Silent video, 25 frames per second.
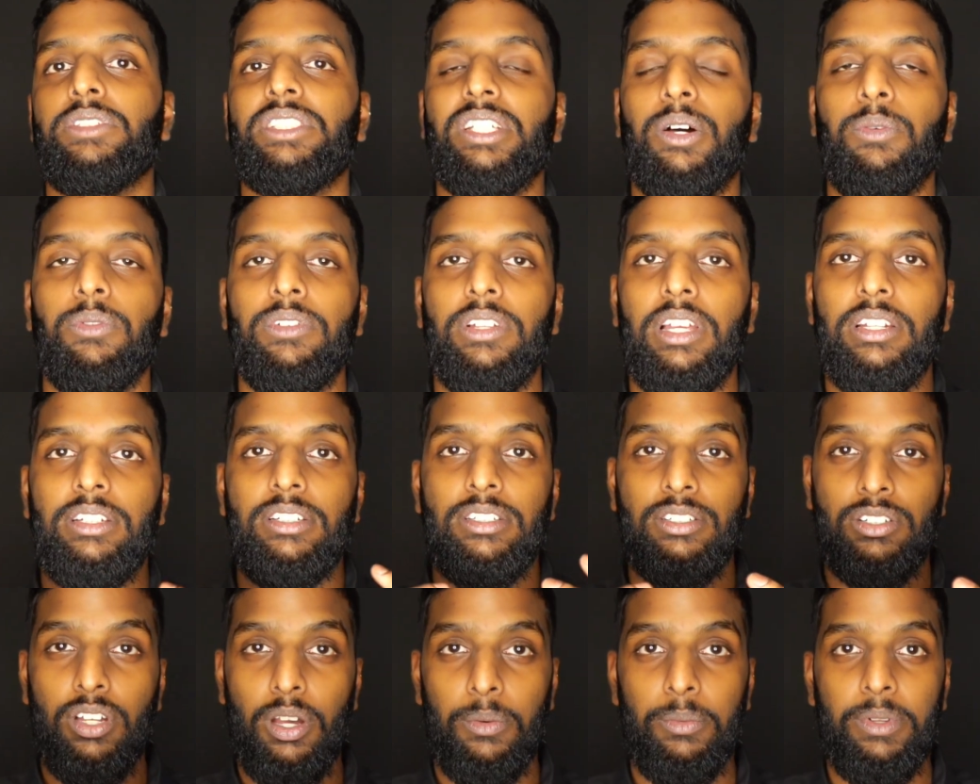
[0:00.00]
Someone that
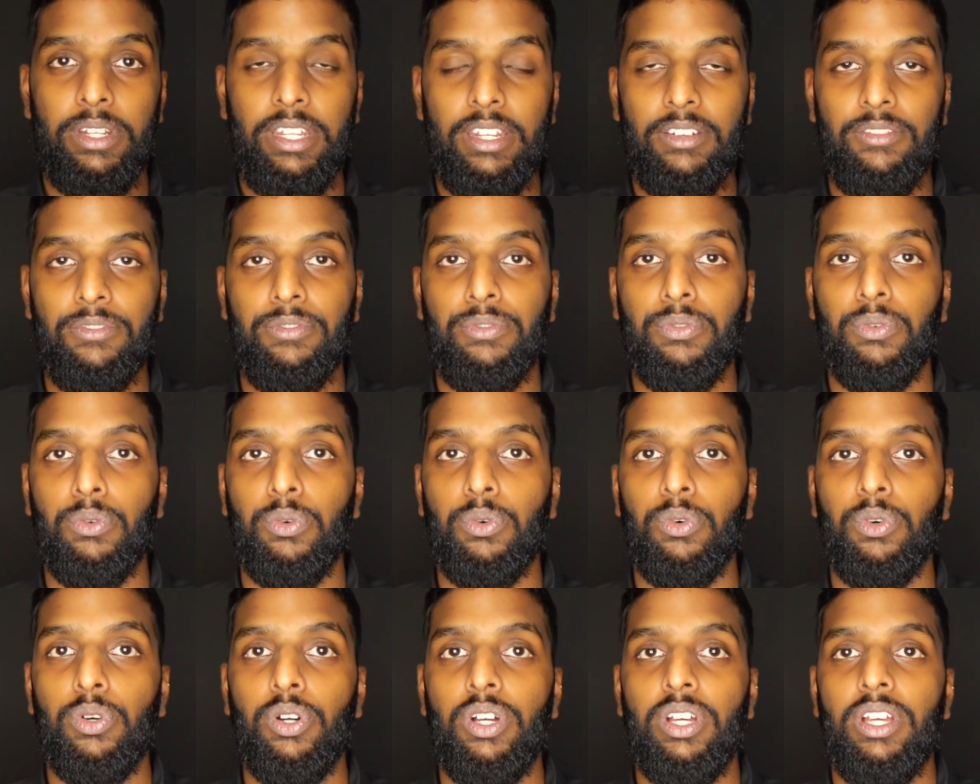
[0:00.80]
just coming in
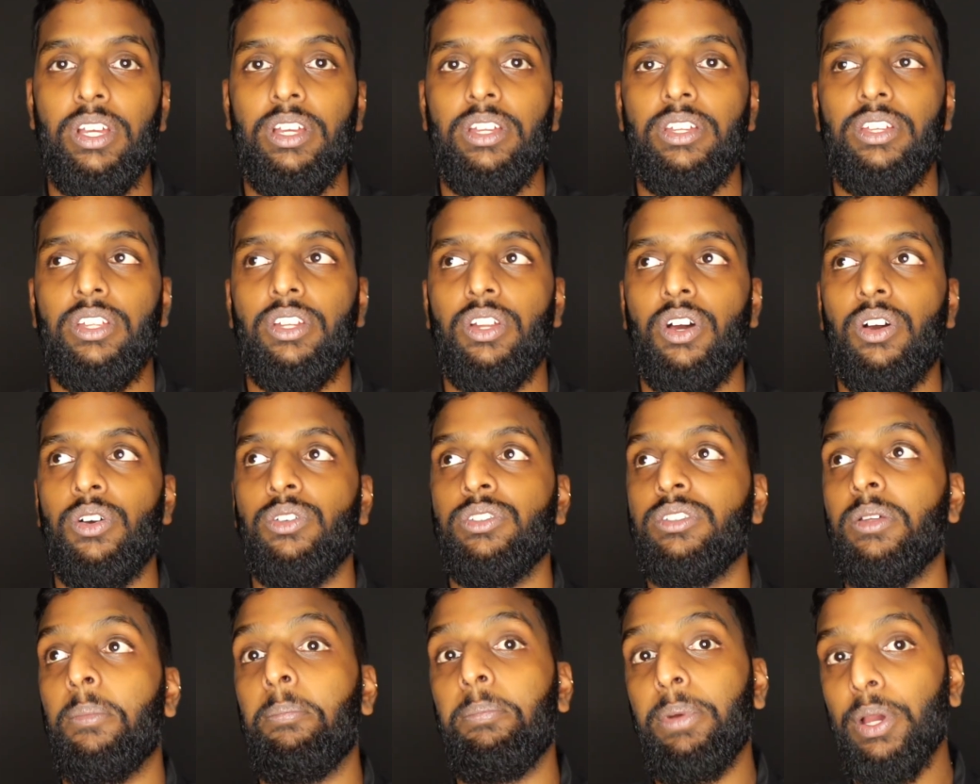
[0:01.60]
for
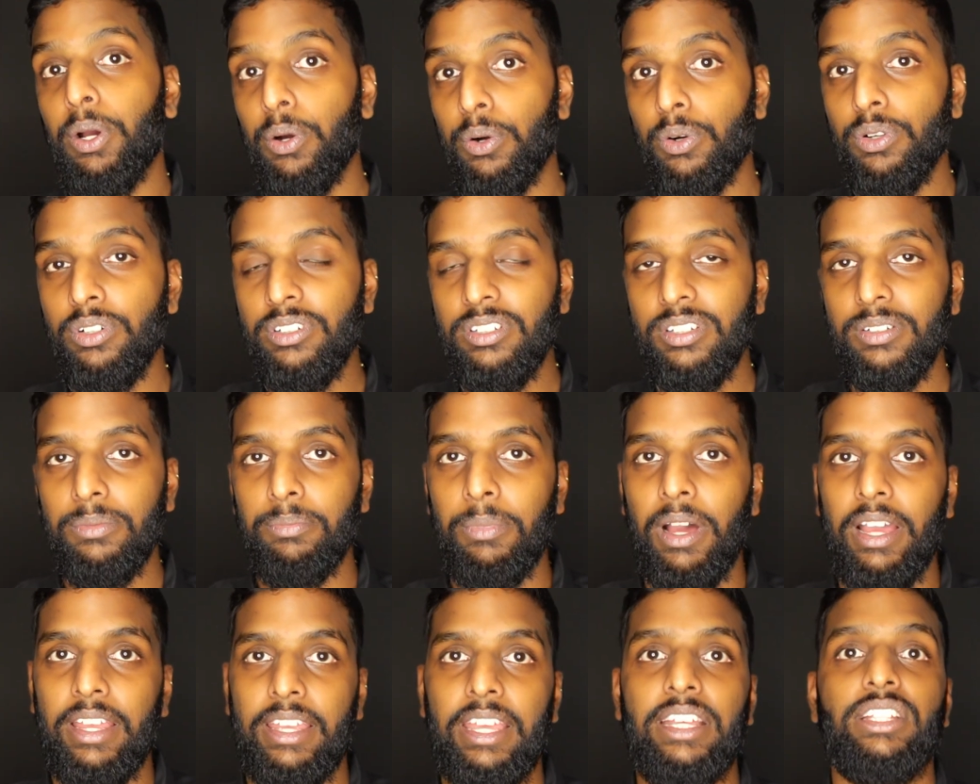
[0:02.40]
the build
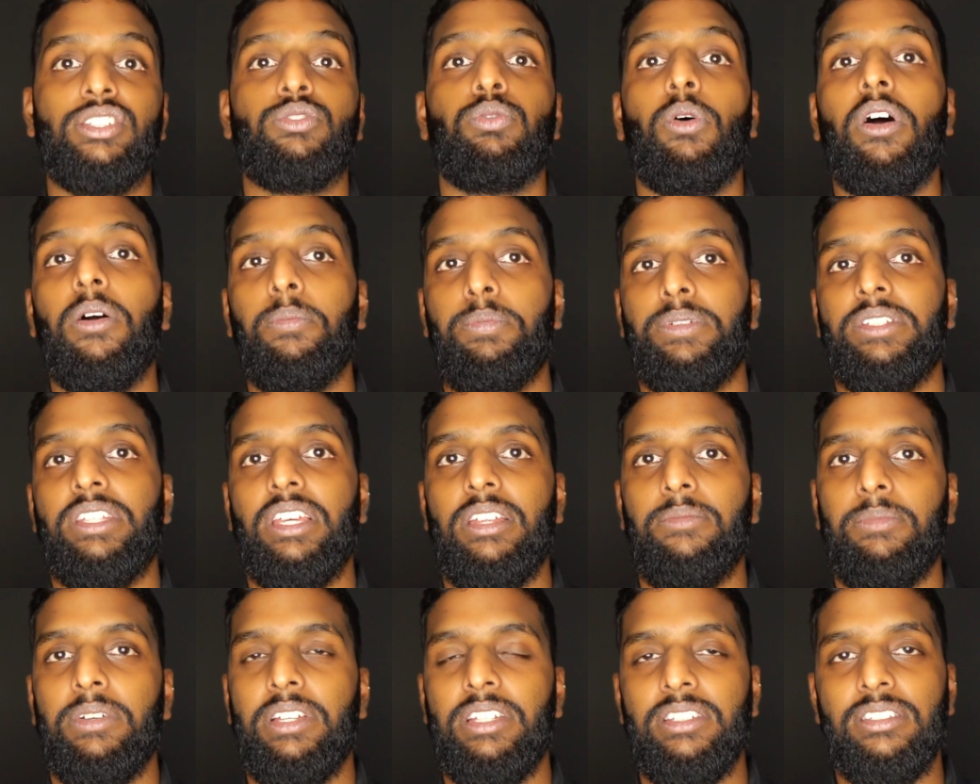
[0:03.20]
might get
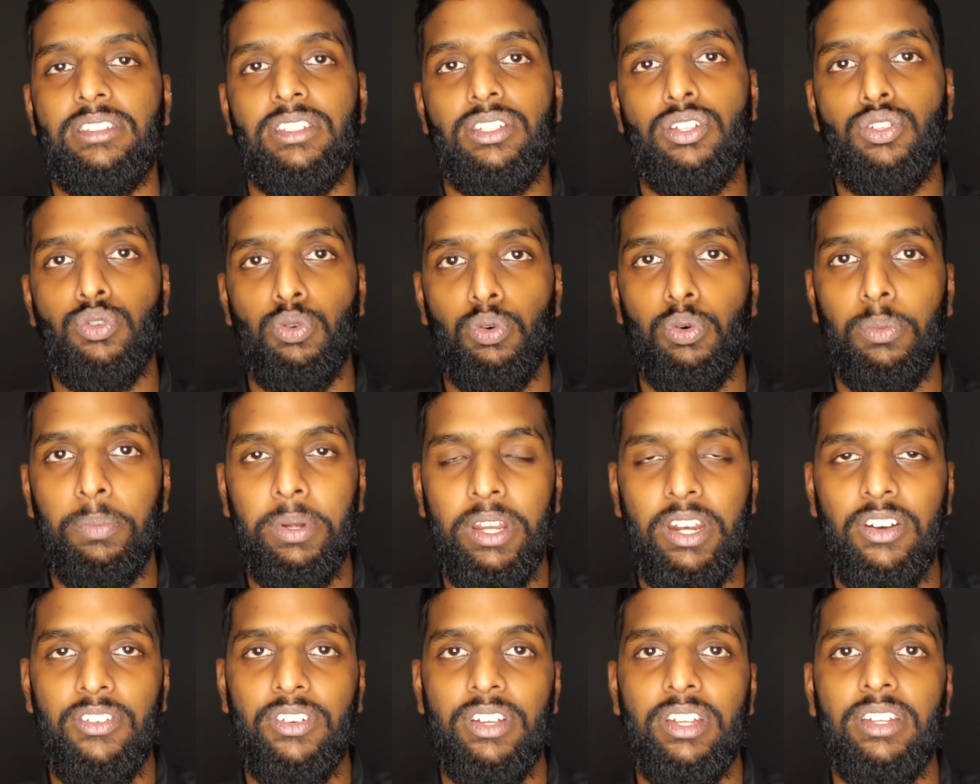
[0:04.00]
12% because it's a short
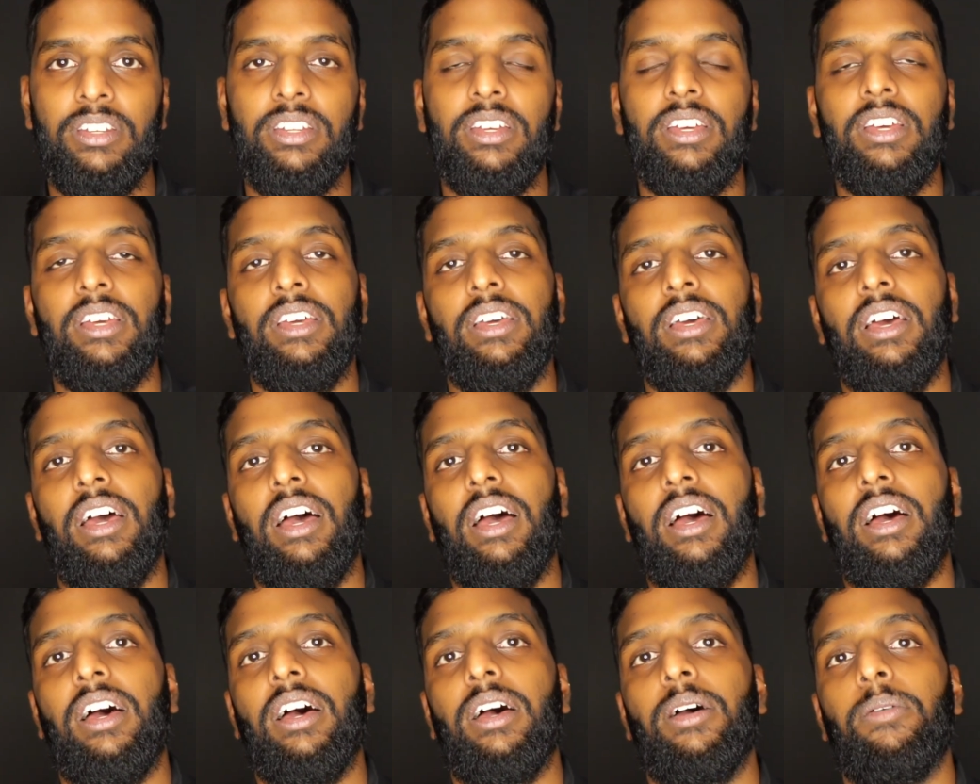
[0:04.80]
period,
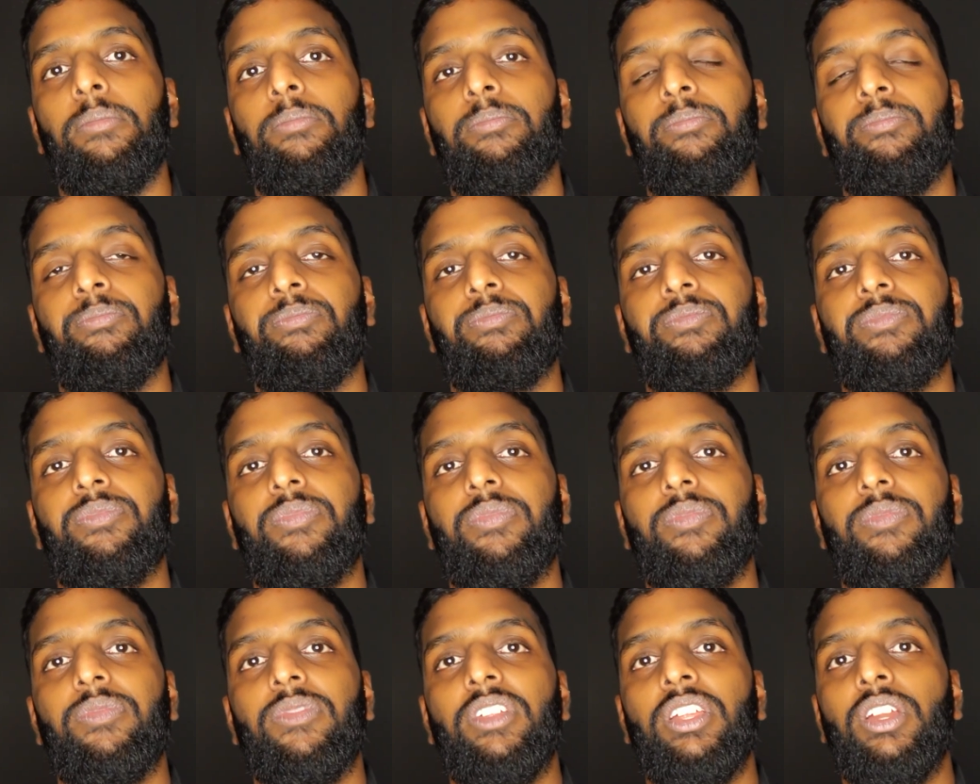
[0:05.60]

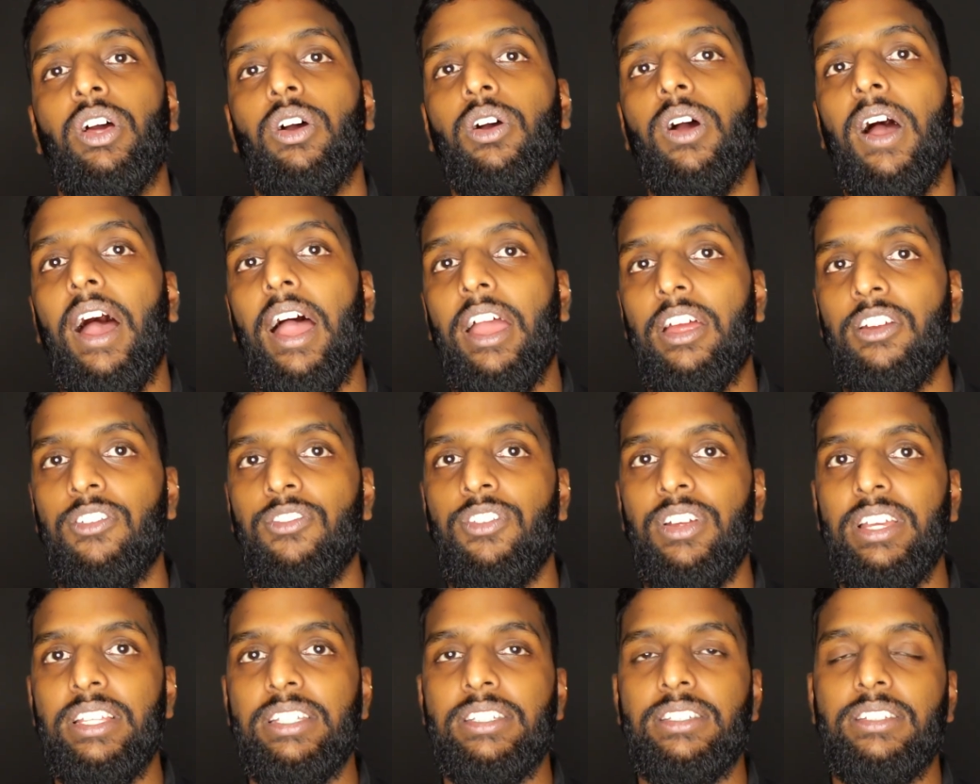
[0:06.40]
higher
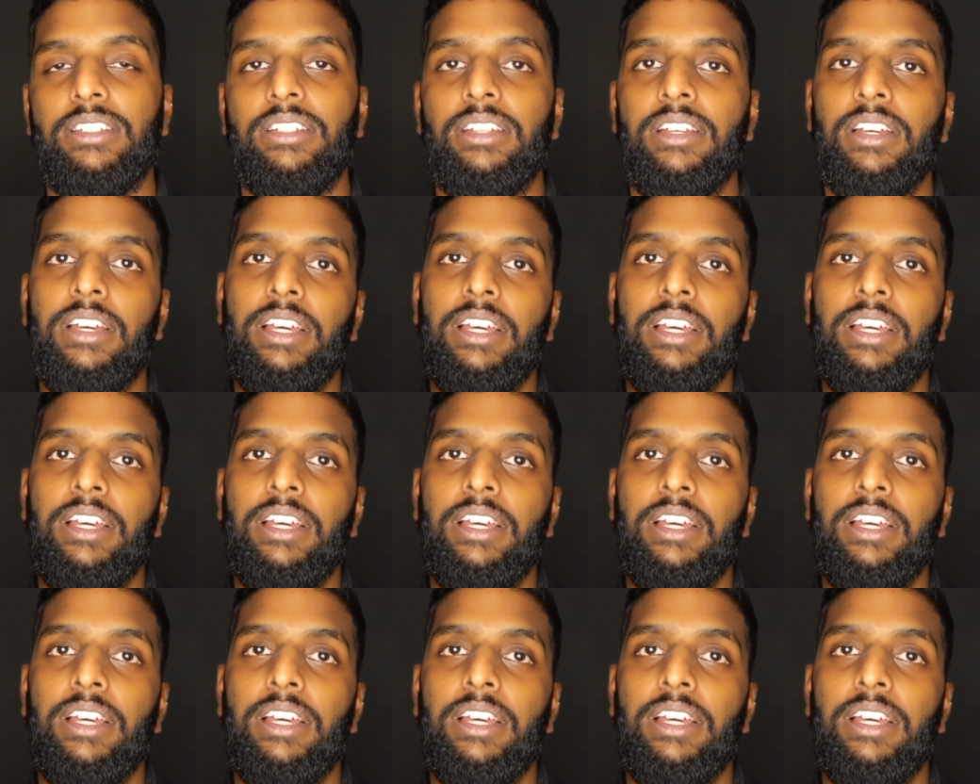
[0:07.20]
risk.